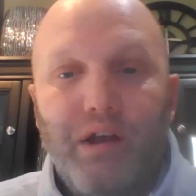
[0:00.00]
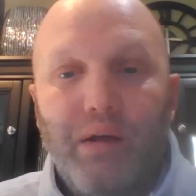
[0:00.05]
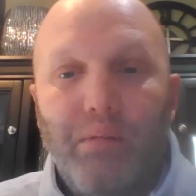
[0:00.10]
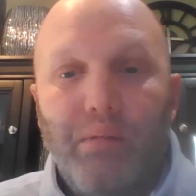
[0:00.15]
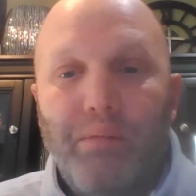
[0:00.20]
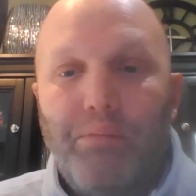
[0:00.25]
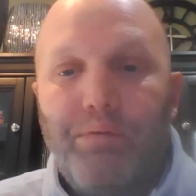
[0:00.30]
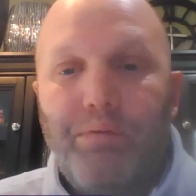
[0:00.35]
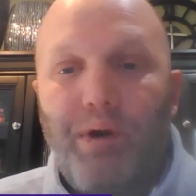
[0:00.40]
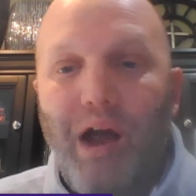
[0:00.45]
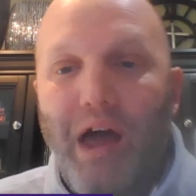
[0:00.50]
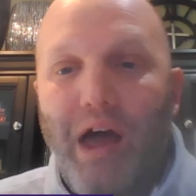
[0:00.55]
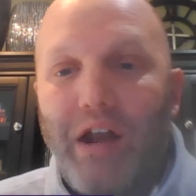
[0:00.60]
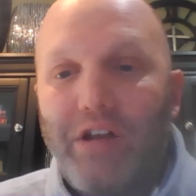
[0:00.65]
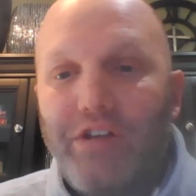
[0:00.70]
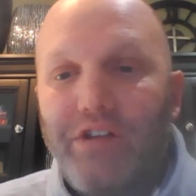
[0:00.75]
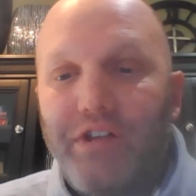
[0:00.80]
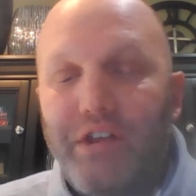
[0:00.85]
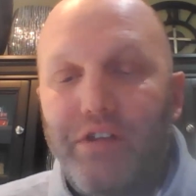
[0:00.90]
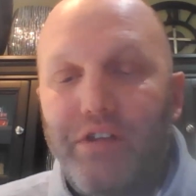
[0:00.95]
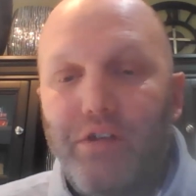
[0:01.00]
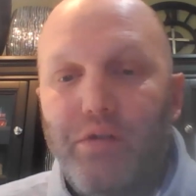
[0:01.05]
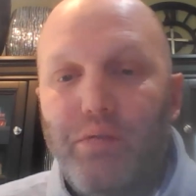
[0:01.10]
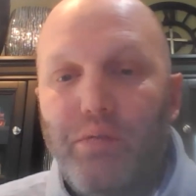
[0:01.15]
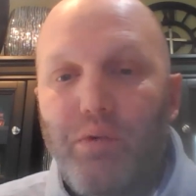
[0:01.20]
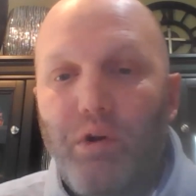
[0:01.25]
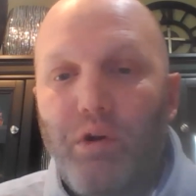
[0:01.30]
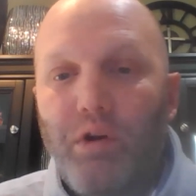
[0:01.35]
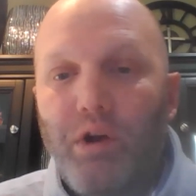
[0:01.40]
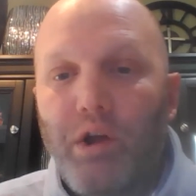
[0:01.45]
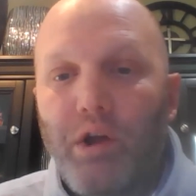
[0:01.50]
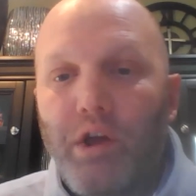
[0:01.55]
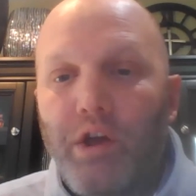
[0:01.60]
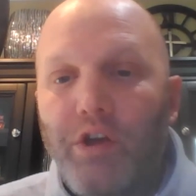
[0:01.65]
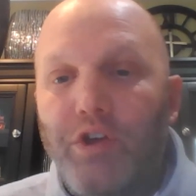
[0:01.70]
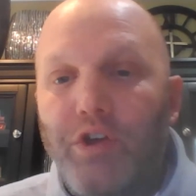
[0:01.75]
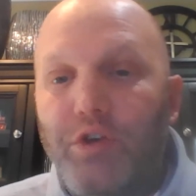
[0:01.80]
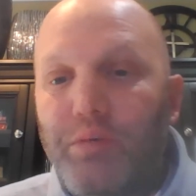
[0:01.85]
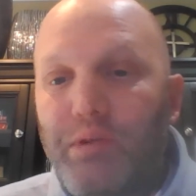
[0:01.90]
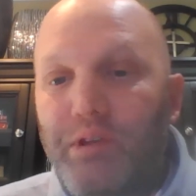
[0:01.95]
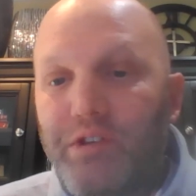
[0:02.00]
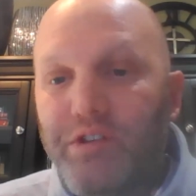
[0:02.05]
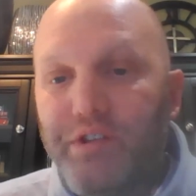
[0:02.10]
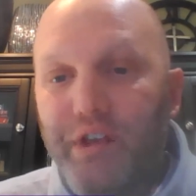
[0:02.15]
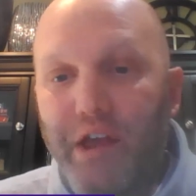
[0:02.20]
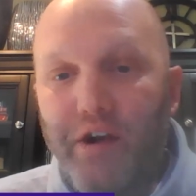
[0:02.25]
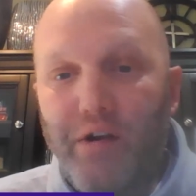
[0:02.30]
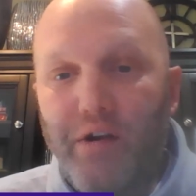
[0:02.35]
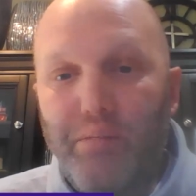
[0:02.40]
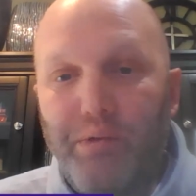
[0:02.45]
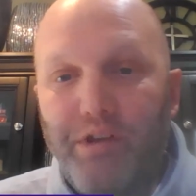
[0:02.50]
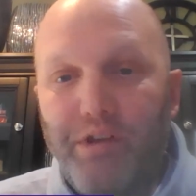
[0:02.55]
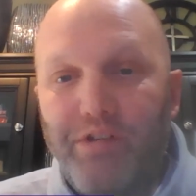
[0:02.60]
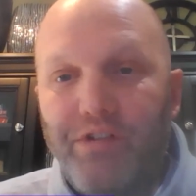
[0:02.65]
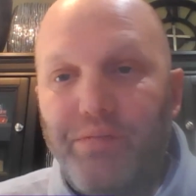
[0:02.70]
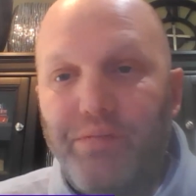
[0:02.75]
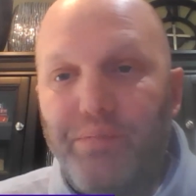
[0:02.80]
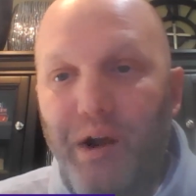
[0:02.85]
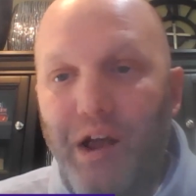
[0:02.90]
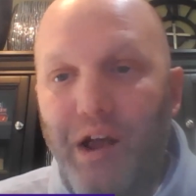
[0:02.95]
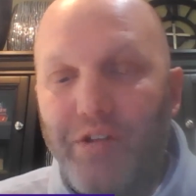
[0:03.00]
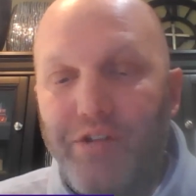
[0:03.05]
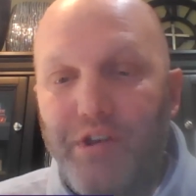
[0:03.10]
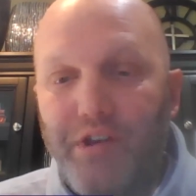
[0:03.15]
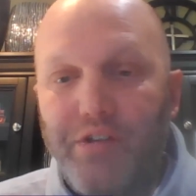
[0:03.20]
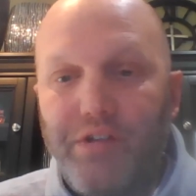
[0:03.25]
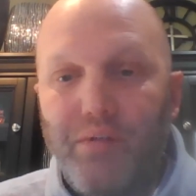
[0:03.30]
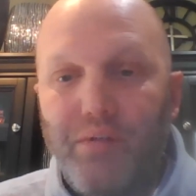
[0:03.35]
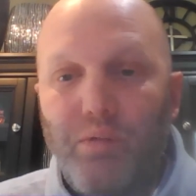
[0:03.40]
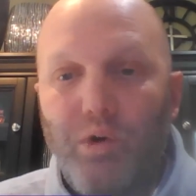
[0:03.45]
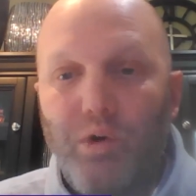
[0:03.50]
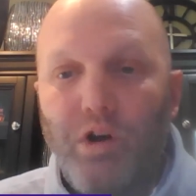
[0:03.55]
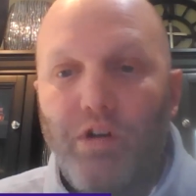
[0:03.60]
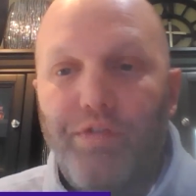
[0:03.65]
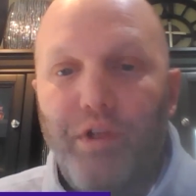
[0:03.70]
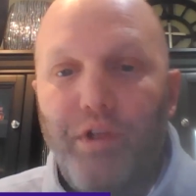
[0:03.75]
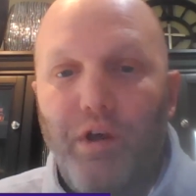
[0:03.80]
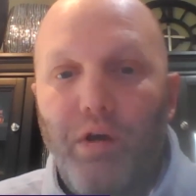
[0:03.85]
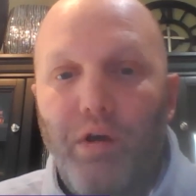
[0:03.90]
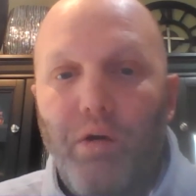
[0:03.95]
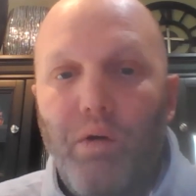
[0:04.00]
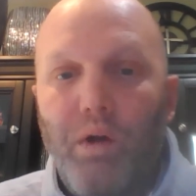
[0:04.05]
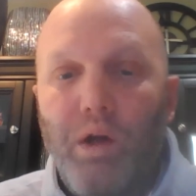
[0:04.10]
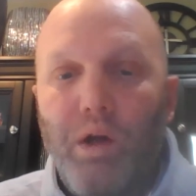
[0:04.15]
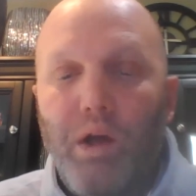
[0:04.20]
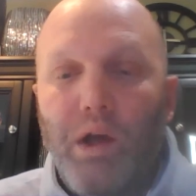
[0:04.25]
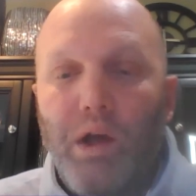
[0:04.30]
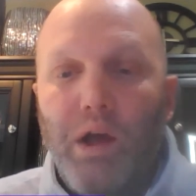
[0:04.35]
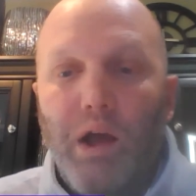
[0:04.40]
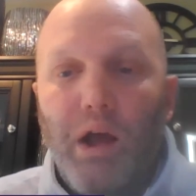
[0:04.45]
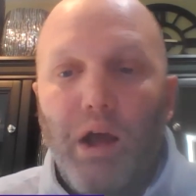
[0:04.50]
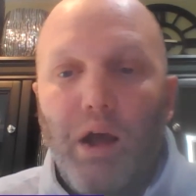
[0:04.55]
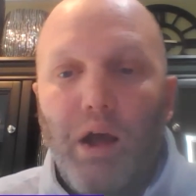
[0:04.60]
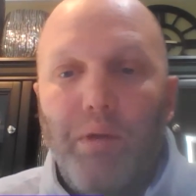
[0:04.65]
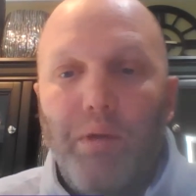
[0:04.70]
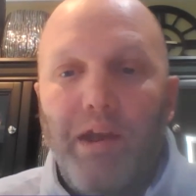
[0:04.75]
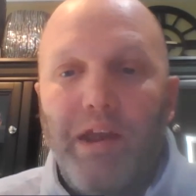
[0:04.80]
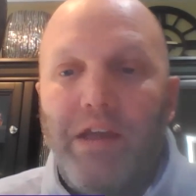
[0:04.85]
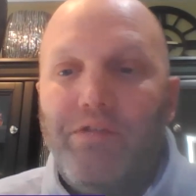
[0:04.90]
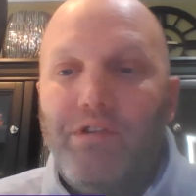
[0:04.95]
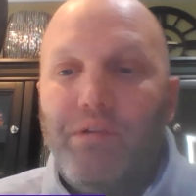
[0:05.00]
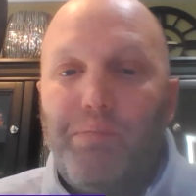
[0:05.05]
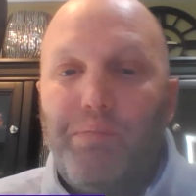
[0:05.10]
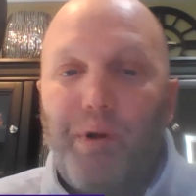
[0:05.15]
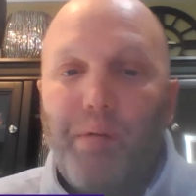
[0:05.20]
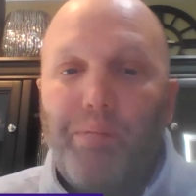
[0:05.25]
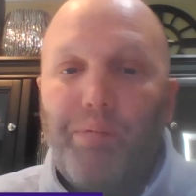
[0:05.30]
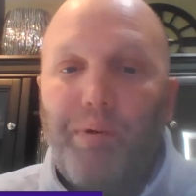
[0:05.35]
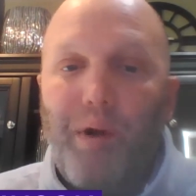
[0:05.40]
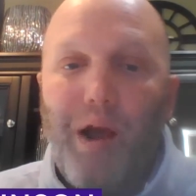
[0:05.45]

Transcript: um, products that do more human centered business process and workflow, um, and even